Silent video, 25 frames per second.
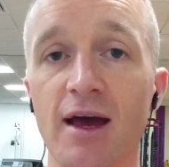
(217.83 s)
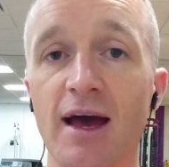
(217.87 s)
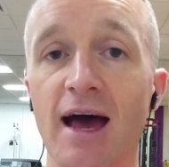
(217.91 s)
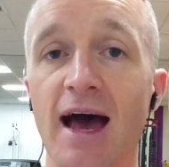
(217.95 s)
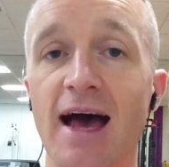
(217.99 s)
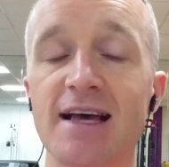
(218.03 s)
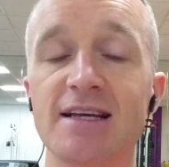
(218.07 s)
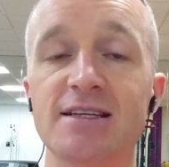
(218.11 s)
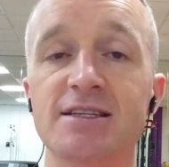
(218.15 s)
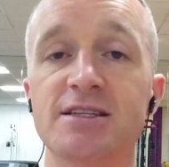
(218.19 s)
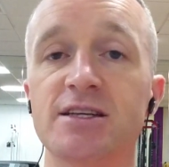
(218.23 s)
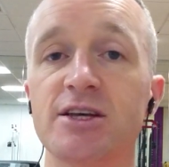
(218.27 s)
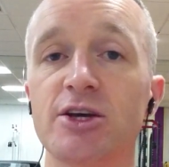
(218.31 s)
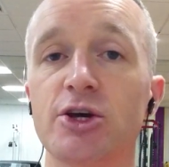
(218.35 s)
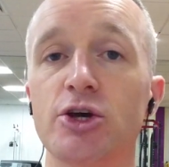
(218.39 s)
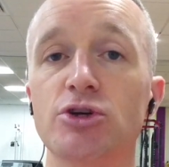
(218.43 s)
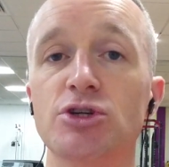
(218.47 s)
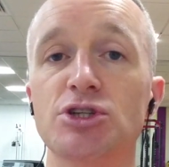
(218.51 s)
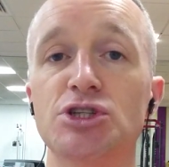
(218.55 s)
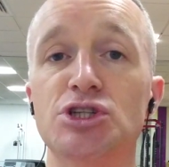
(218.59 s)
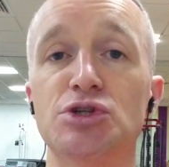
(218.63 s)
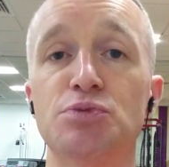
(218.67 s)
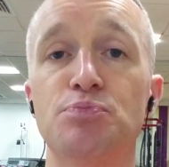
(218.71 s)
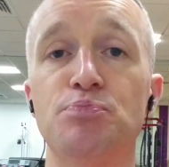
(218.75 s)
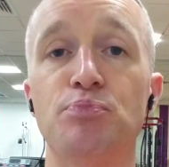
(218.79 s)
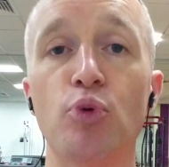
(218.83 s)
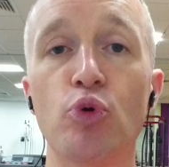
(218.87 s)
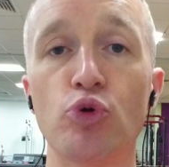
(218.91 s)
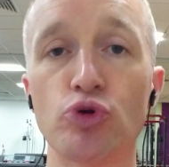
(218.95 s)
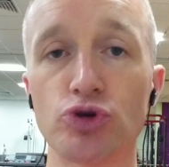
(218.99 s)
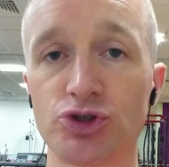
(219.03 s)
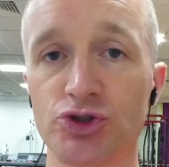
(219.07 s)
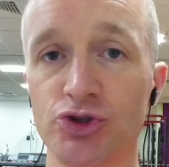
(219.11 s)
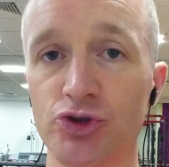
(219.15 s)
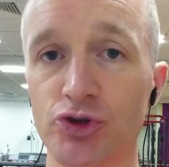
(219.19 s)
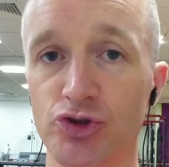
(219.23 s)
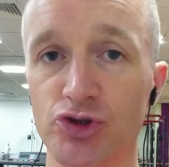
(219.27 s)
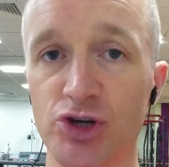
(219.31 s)
His
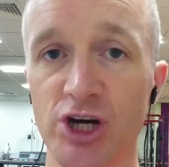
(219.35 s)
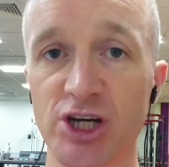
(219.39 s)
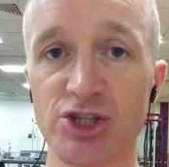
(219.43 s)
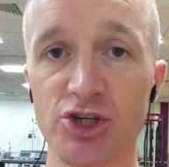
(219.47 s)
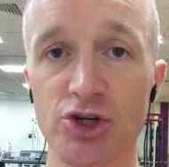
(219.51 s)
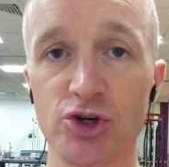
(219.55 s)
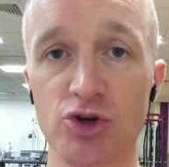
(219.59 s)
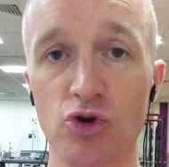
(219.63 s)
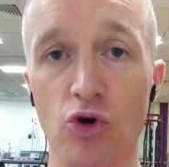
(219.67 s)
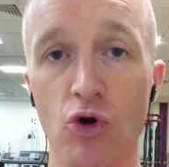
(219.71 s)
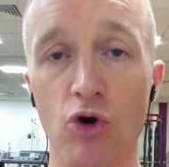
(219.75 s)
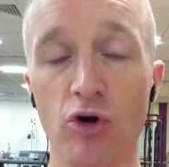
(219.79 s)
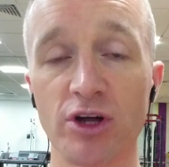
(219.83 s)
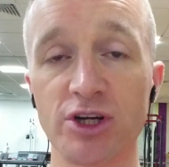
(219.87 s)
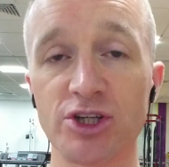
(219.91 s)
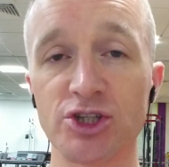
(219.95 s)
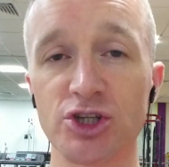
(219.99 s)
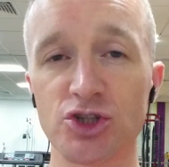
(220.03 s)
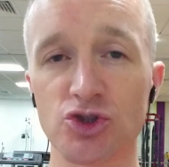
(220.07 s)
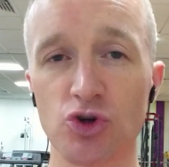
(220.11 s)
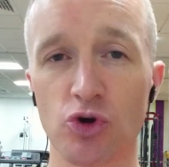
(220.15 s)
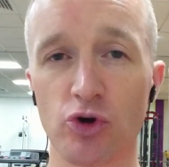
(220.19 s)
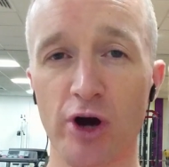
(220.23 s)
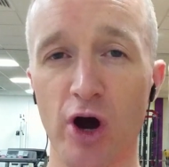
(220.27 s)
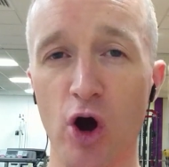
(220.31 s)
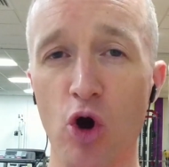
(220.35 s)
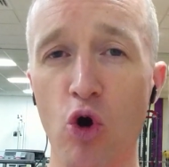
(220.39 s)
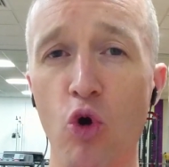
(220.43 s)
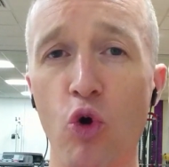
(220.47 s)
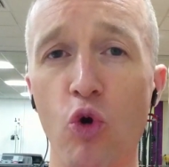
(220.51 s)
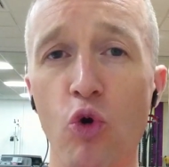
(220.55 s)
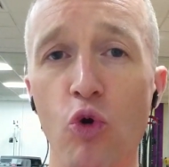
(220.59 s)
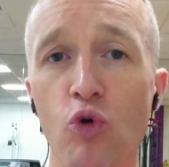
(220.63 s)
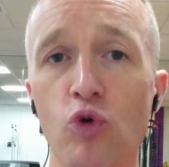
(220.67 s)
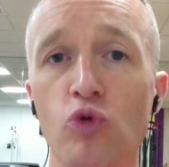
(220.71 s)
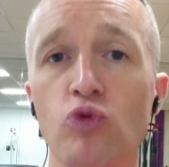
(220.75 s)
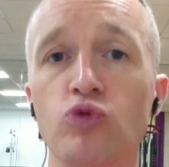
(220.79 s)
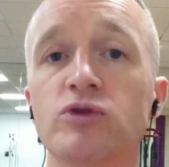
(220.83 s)
sports nutrition knowledge is on a
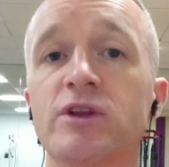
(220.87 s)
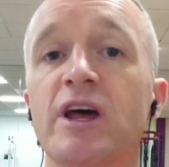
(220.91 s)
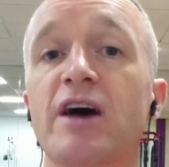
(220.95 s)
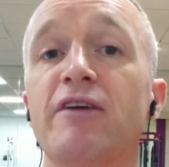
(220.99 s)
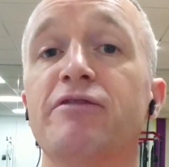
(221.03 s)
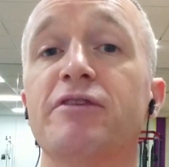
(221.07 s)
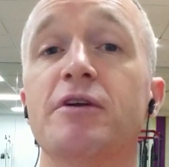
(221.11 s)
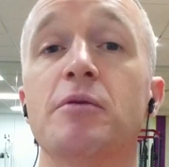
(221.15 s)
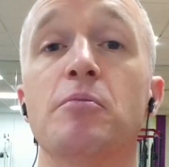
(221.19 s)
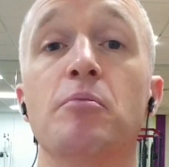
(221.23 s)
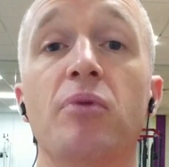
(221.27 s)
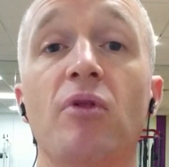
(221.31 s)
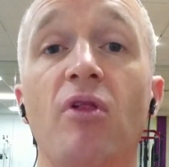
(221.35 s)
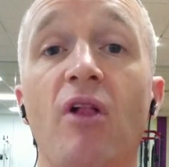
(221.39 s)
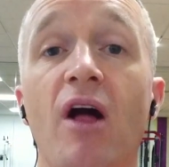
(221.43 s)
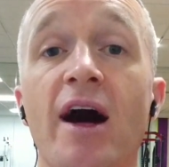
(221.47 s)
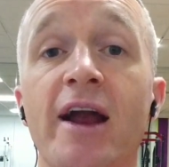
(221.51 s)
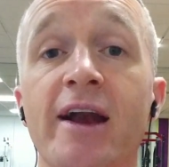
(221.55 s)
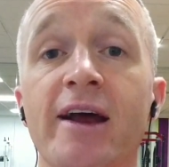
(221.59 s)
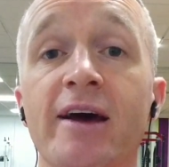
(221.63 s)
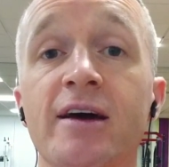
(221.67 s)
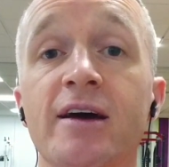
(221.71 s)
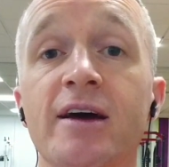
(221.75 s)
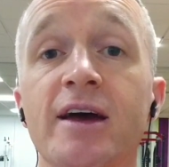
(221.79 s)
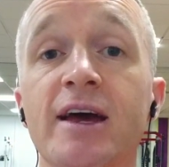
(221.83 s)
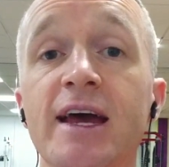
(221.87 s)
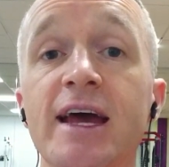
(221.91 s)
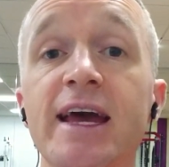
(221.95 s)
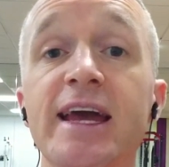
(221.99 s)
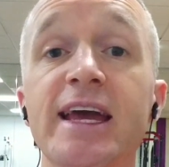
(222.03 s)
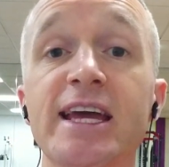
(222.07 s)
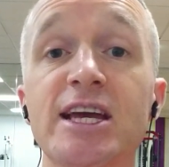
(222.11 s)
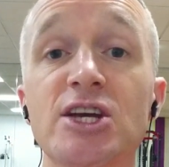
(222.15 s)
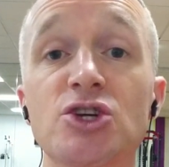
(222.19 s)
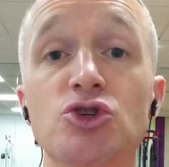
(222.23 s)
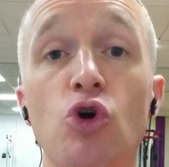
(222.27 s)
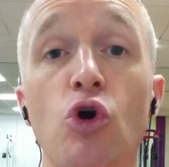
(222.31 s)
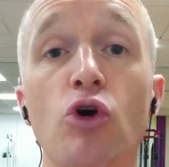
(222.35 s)
whole different planet.
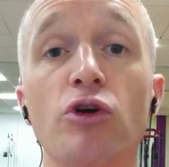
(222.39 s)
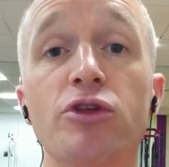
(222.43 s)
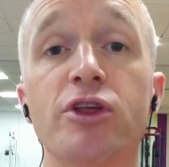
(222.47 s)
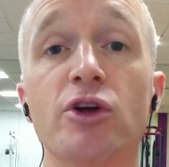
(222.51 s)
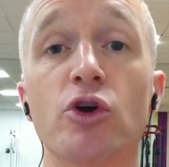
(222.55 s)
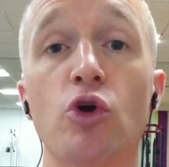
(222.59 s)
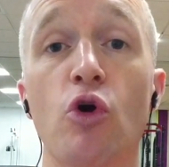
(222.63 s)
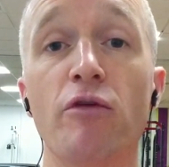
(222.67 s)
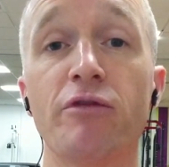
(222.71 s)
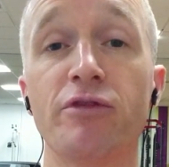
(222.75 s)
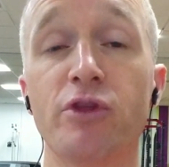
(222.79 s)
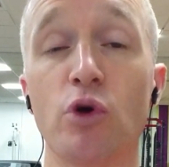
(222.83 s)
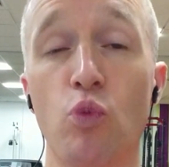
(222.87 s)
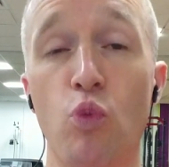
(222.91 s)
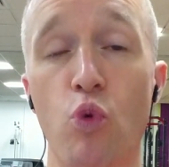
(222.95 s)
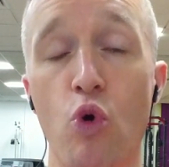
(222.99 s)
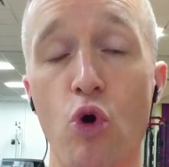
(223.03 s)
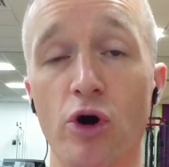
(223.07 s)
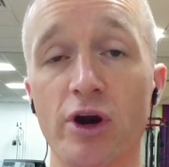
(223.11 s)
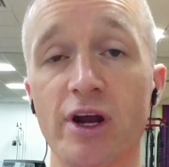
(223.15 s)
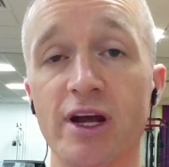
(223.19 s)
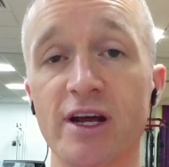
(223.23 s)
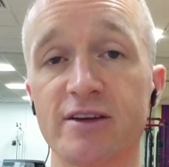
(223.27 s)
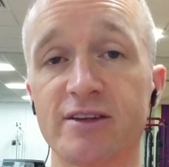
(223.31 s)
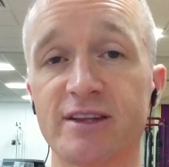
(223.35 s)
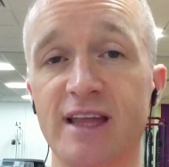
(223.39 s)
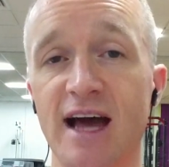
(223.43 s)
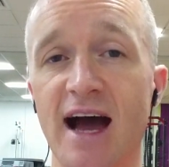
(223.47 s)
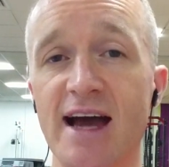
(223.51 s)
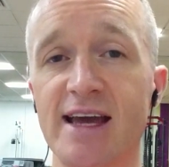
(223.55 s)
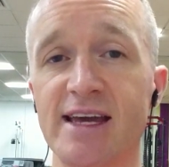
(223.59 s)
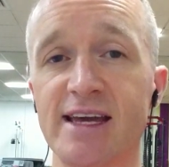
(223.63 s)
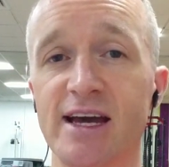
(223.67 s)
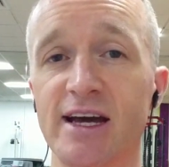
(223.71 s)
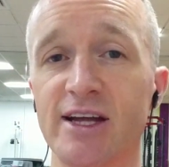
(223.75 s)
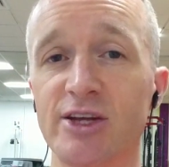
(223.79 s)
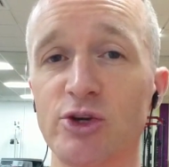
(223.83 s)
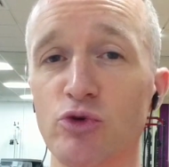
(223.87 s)
He's author of The Warrior
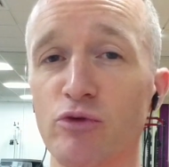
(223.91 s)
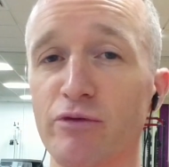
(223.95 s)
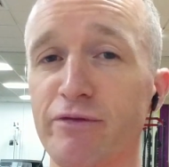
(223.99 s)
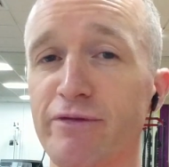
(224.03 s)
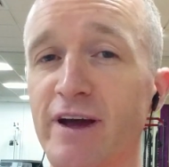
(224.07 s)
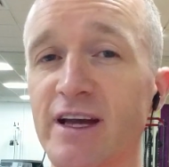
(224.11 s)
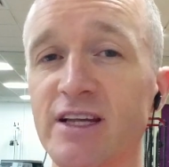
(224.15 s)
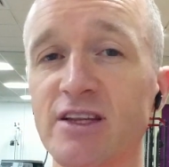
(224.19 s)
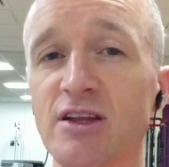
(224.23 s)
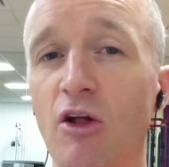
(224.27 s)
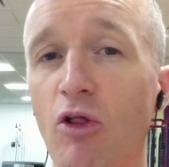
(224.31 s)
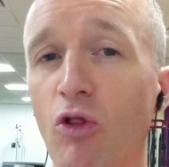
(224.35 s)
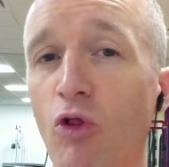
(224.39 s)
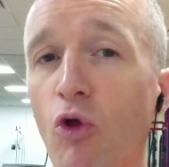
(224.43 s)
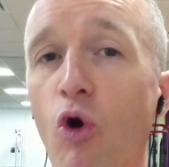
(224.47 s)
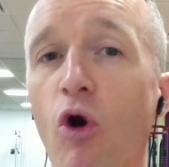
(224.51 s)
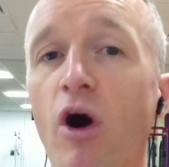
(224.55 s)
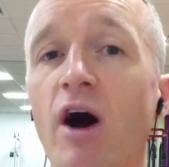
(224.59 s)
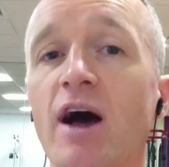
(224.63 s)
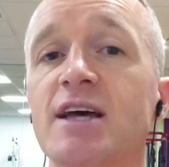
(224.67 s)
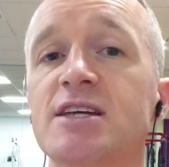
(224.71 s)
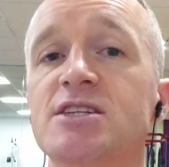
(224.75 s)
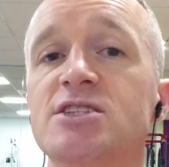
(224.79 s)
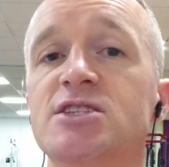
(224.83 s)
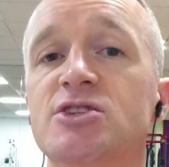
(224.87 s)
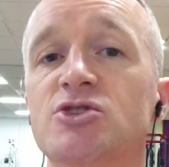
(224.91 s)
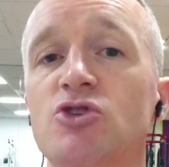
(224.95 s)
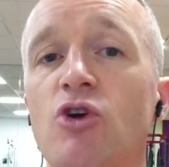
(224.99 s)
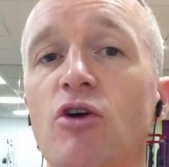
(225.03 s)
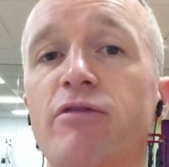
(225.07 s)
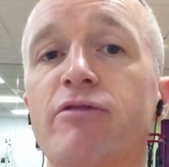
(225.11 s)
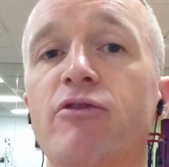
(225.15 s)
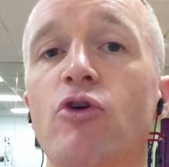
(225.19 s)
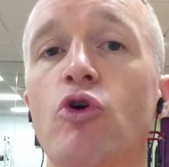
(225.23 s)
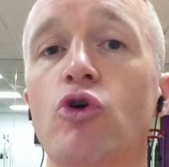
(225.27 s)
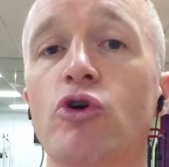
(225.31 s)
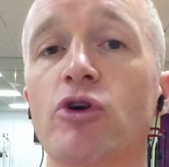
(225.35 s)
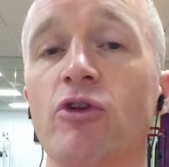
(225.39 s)
Diet and you'll find a lot of his
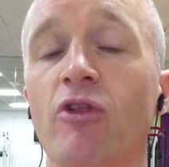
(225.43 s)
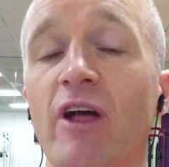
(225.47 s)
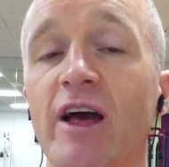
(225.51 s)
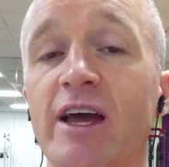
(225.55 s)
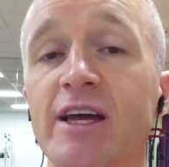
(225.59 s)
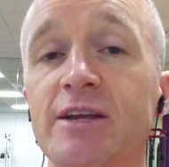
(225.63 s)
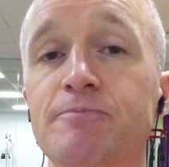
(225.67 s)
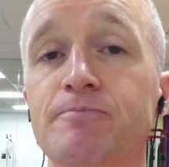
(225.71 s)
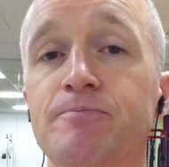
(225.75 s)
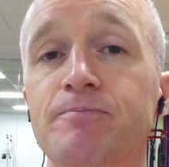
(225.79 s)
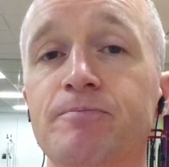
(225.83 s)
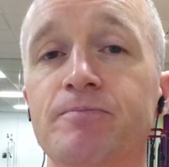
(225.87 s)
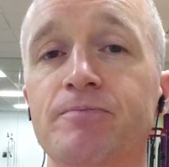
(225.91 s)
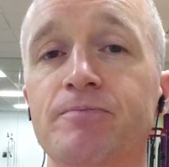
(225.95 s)
stuff online.